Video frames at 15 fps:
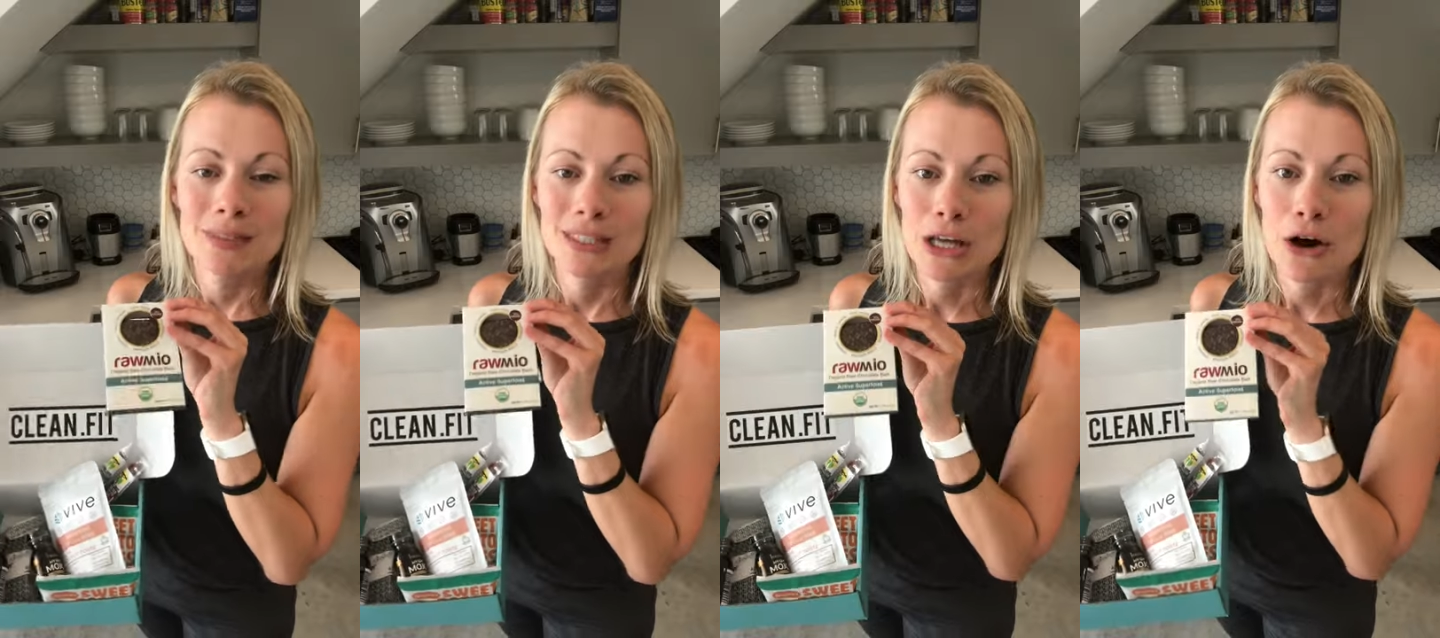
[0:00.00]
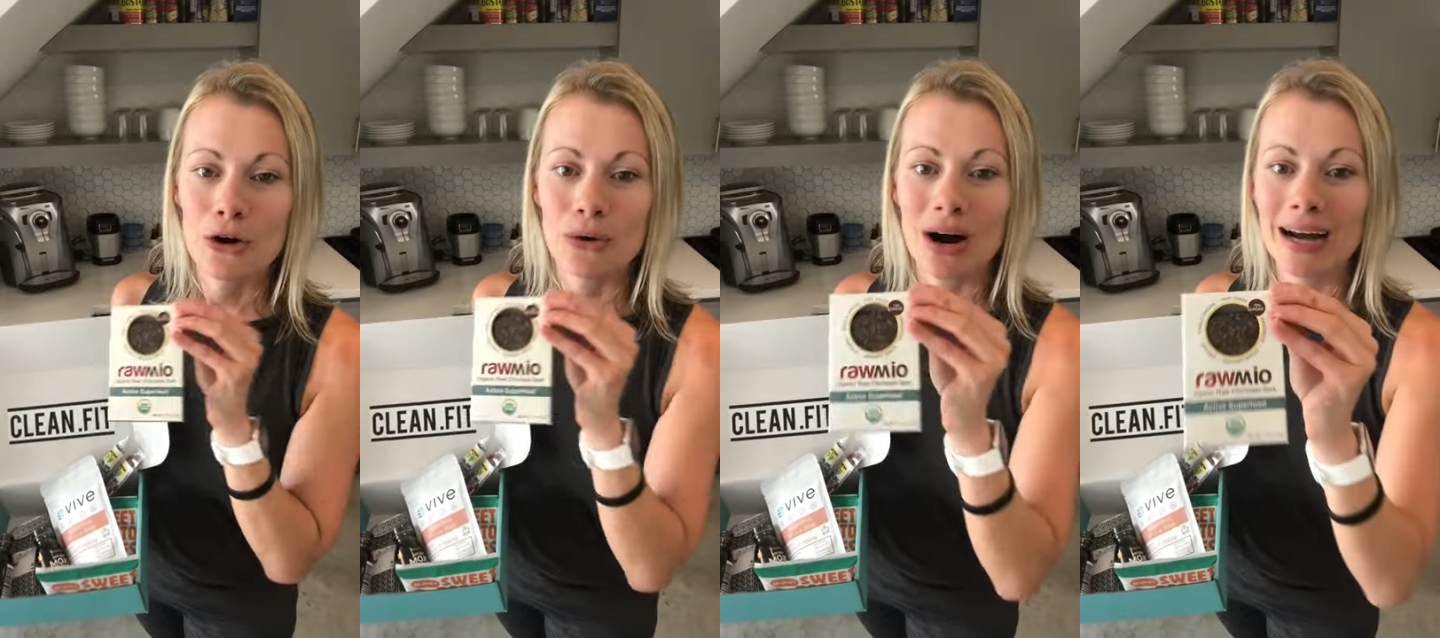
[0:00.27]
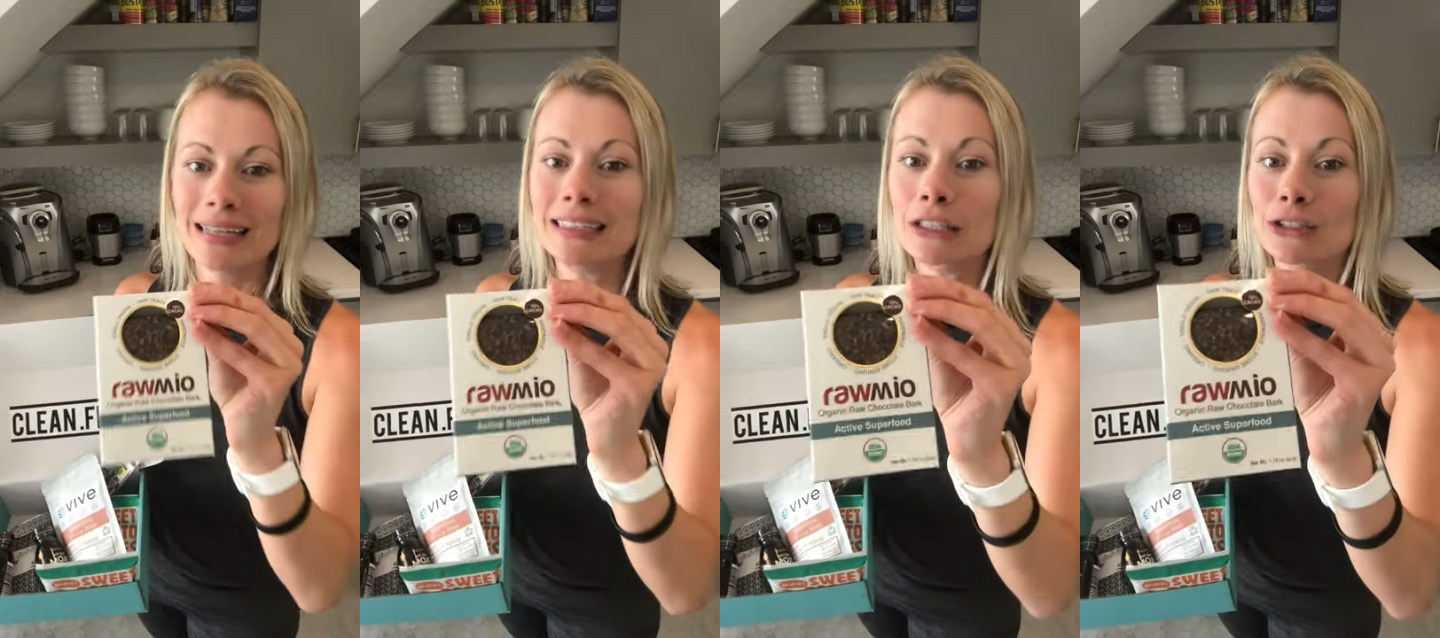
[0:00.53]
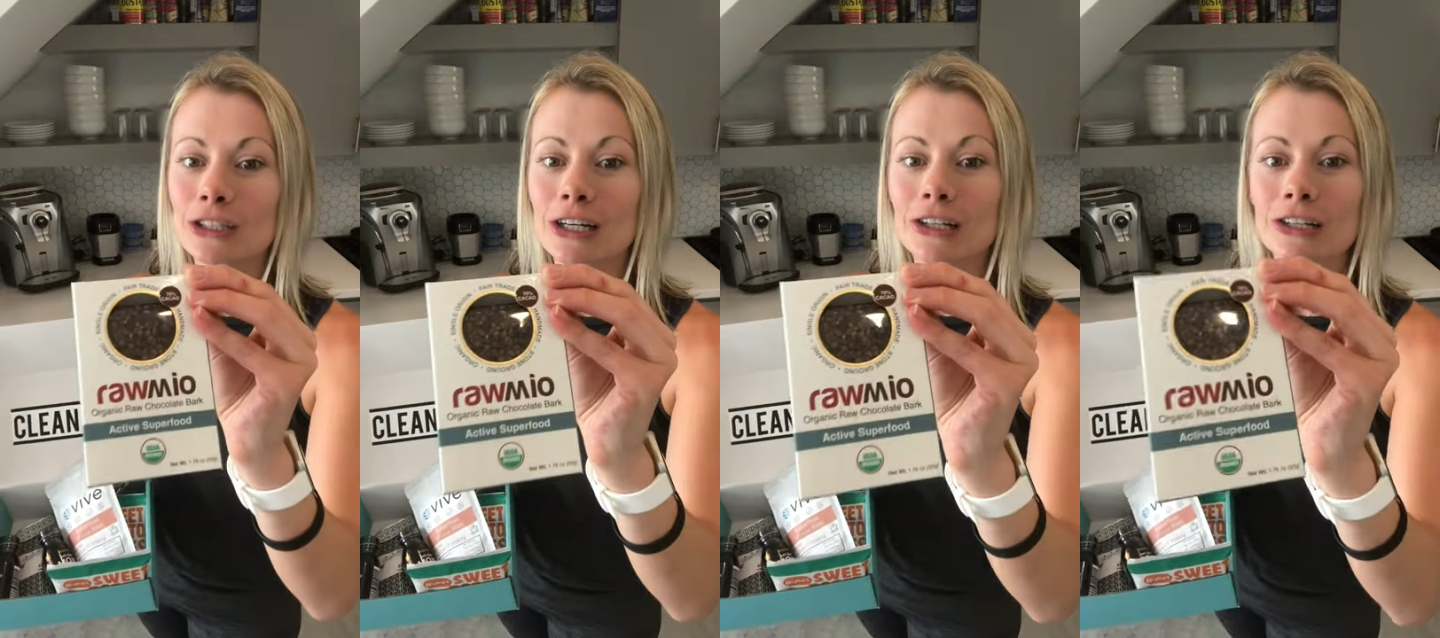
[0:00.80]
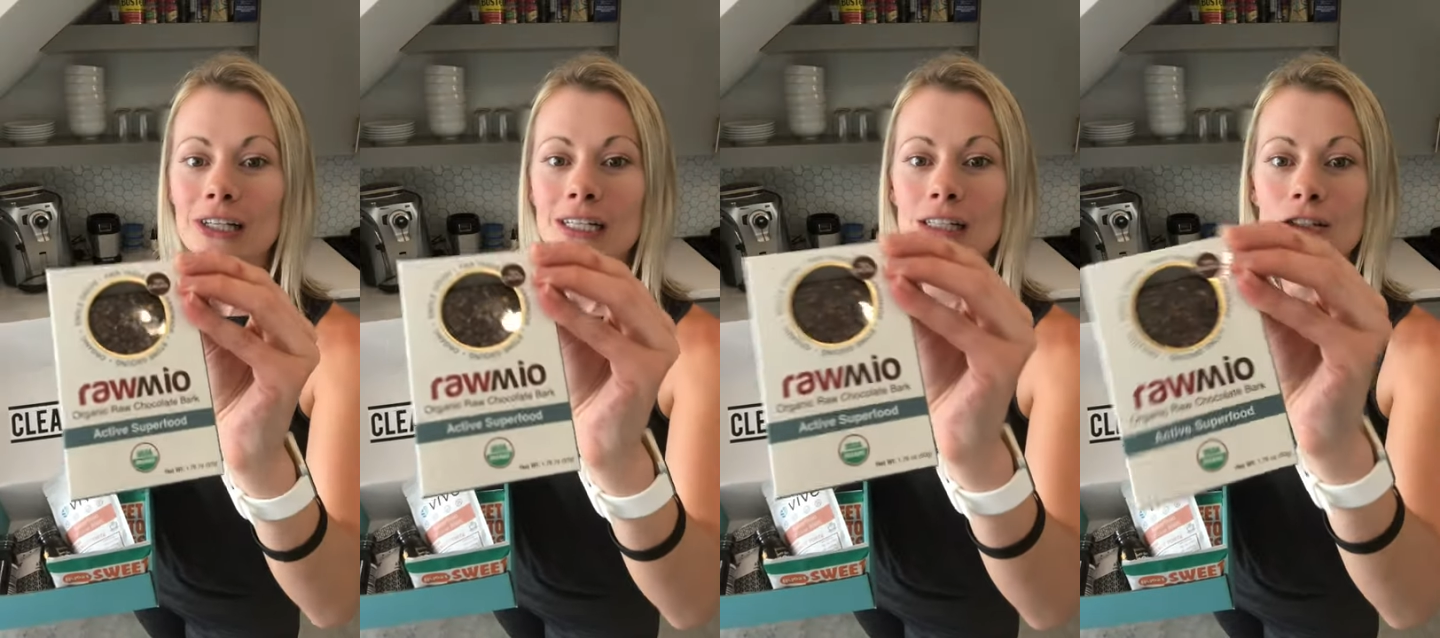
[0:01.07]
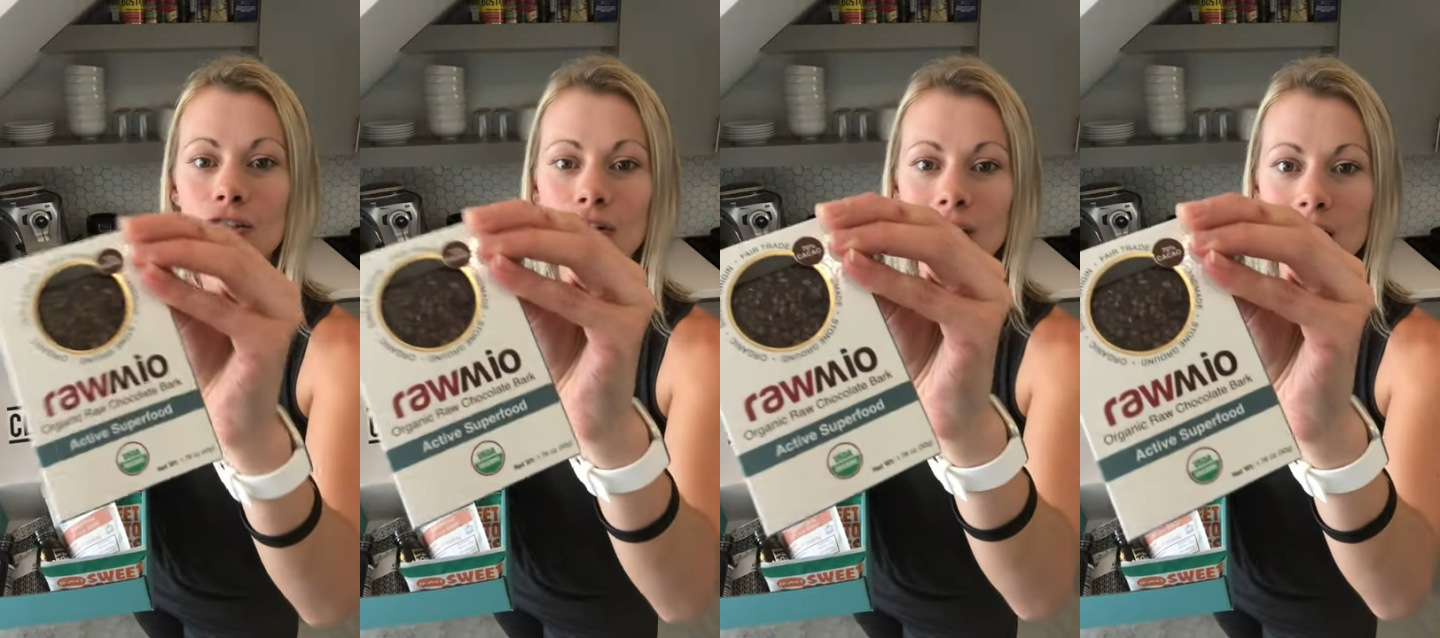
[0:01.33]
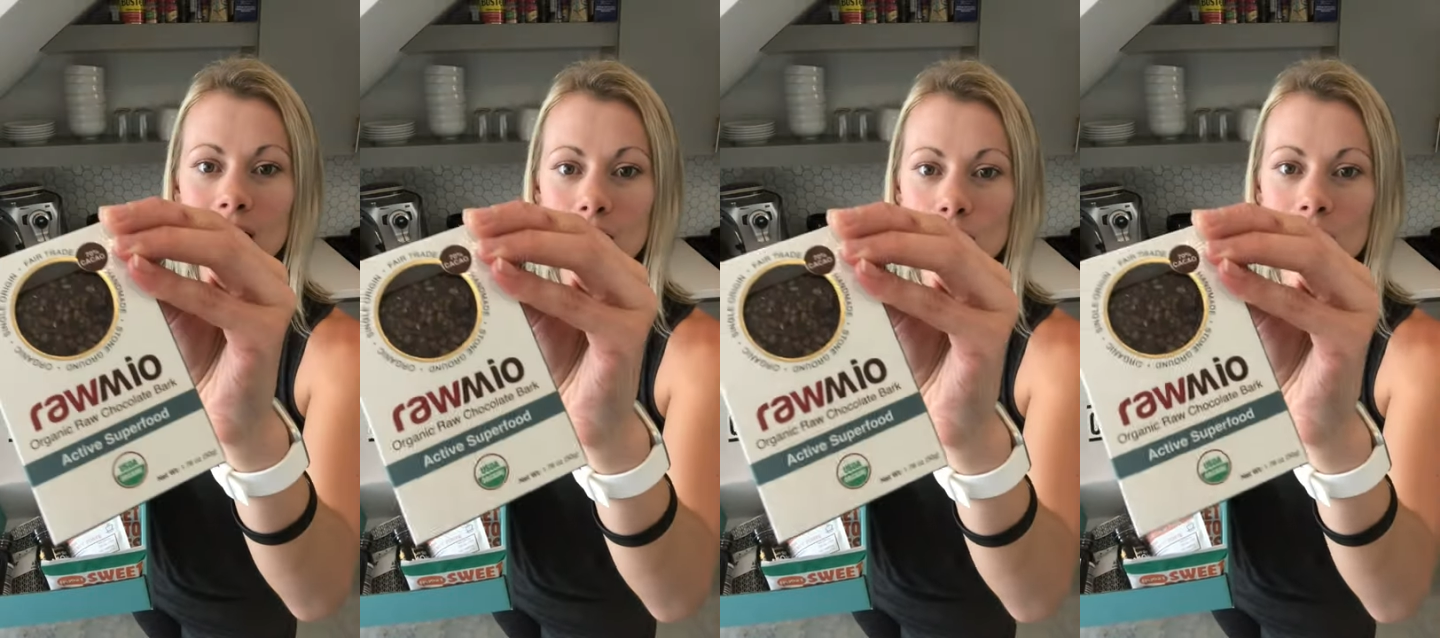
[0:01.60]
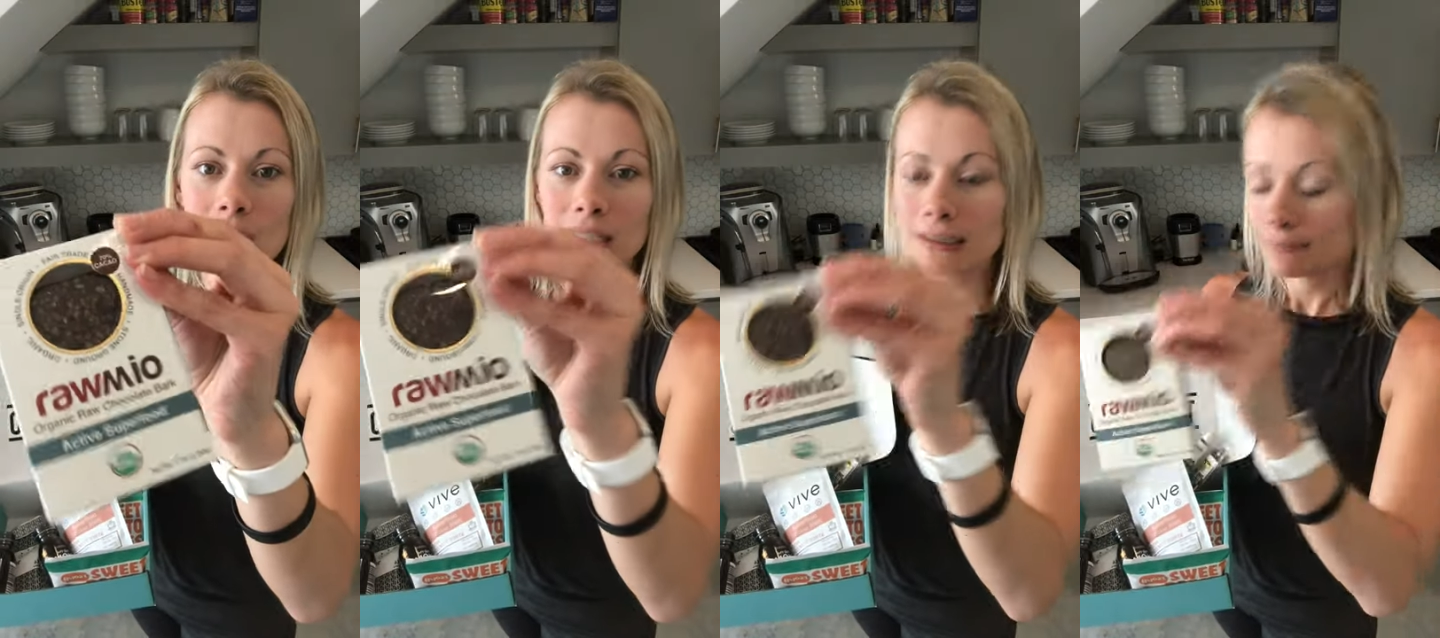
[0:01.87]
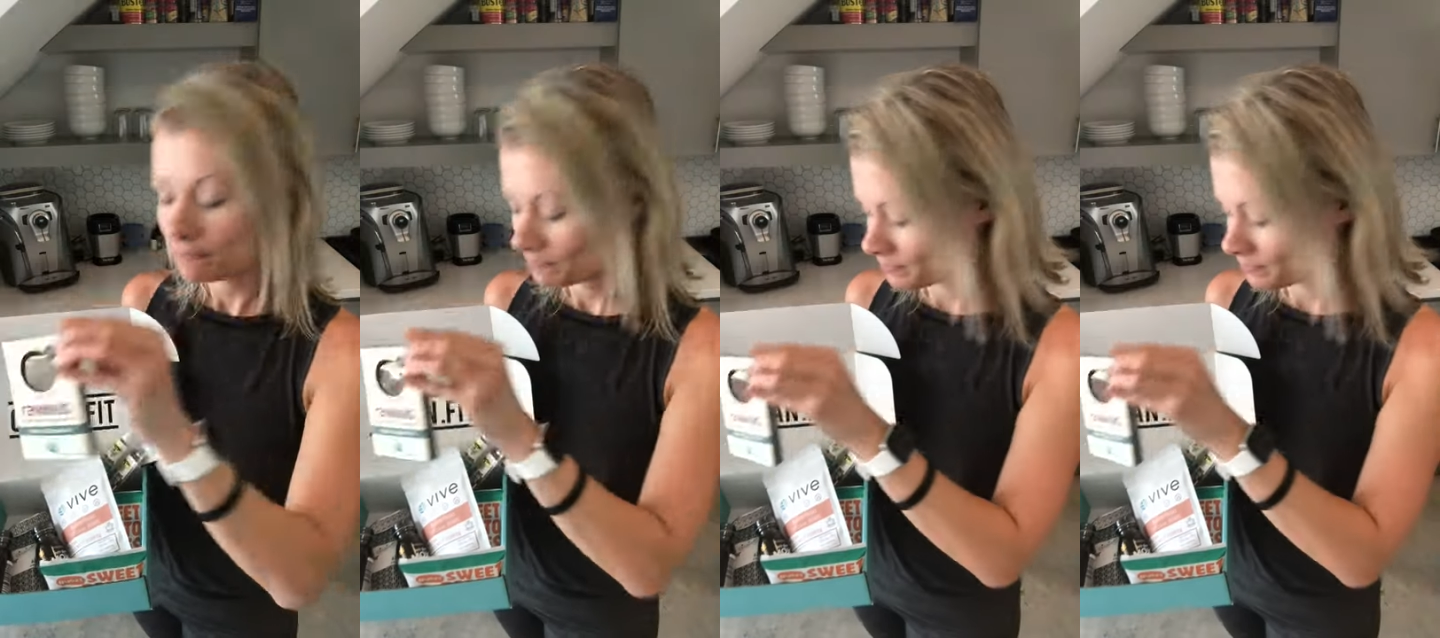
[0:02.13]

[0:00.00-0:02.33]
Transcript: So I know y'all are gonna enjoy this one.